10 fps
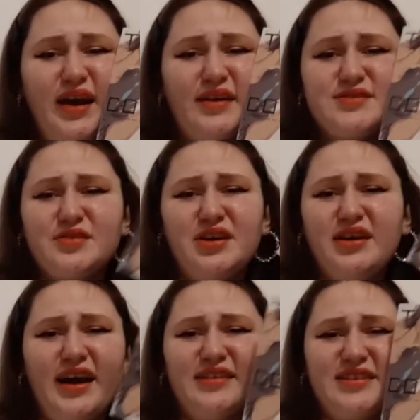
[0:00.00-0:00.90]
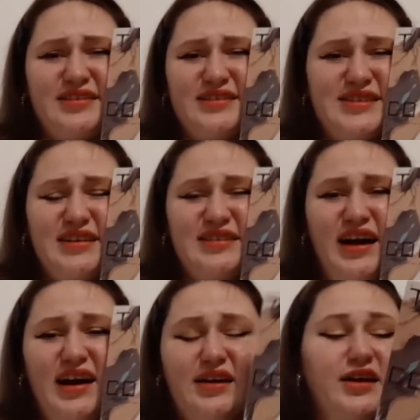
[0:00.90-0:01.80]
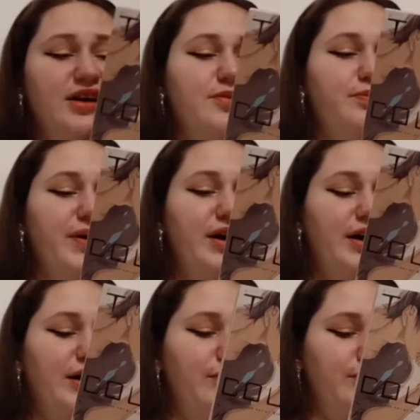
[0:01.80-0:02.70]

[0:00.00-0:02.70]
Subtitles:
so he kind of is like, nah. But